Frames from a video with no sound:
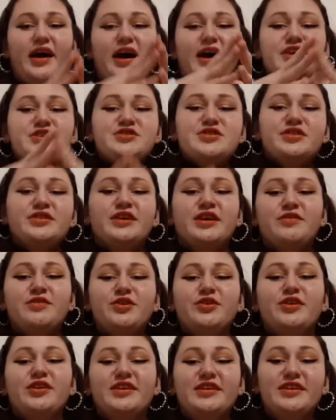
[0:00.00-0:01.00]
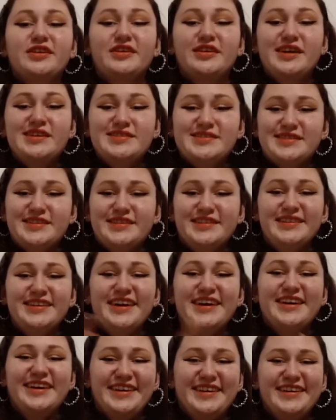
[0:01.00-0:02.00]
I shall give you a little lesson
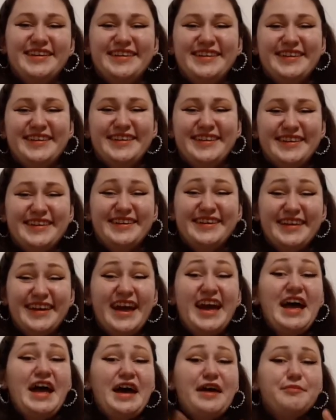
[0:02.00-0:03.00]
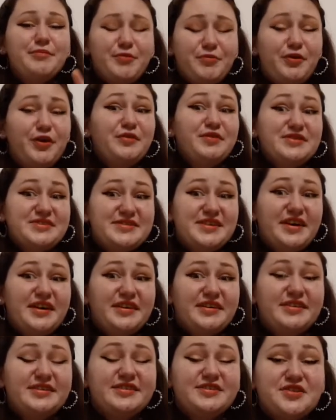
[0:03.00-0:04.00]
before we
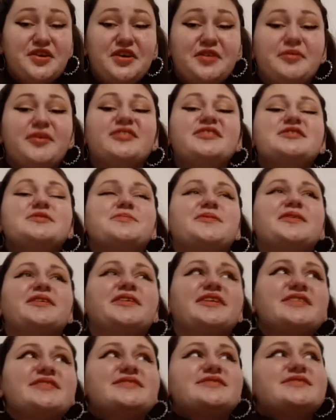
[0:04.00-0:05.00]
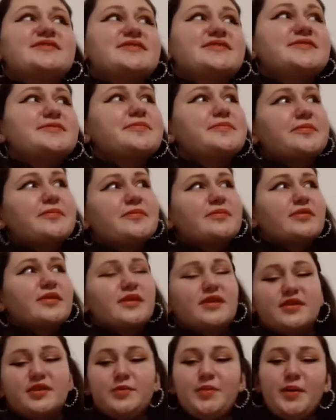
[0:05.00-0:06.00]
start talking about this book, because
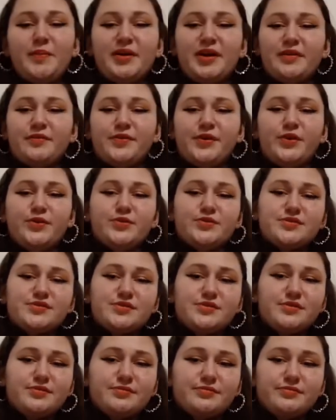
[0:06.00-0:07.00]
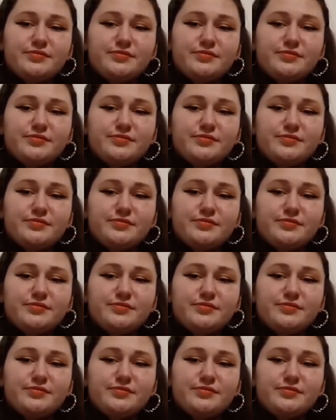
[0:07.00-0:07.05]
you might be confused.